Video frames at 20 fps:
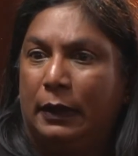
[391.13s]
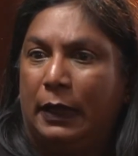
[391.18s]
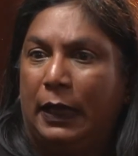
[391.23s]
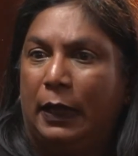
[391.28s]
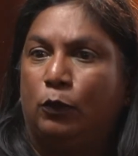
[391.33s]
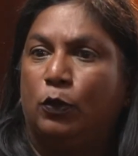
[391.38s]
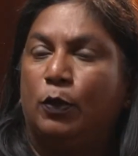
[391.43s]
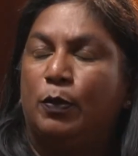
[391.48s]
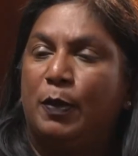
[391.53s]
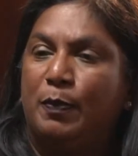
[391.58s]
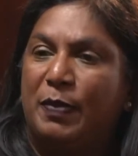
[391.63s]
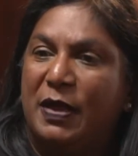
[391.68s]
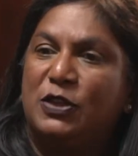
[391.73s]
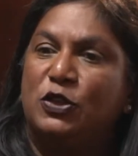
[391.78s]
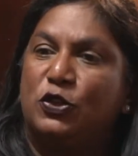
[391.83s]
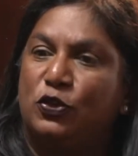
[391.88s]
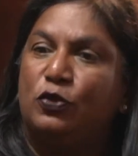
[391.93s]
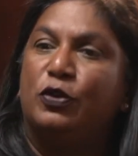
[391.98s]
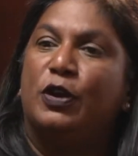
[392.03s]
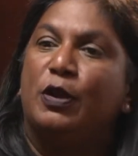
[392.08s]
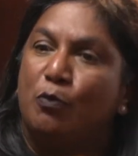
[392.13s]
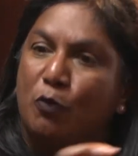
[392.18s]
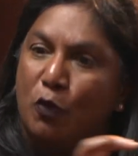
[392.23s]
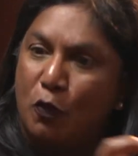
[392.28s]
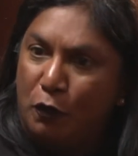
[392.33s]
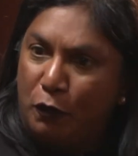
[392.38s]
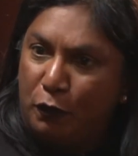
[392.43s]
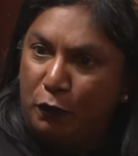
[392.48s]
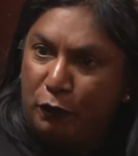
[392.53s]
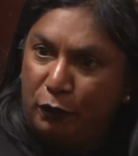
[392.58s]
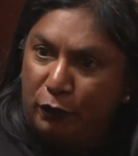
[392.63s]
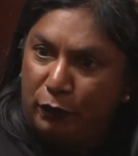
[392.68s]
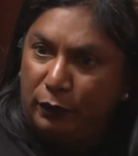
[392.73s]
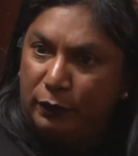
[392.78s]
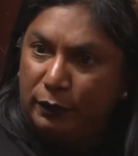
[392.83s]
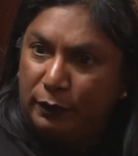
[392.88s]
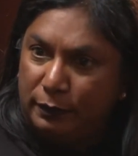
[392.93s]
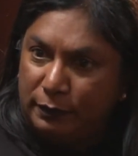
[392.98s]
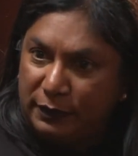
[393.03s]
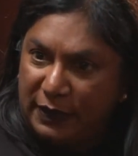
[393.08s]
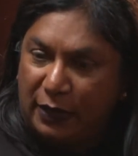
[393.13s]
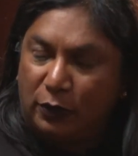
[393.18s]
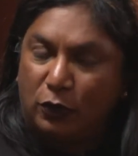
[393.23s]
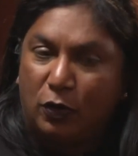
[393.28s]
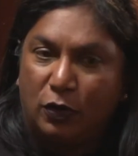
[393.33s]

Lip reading: it would be best to remove that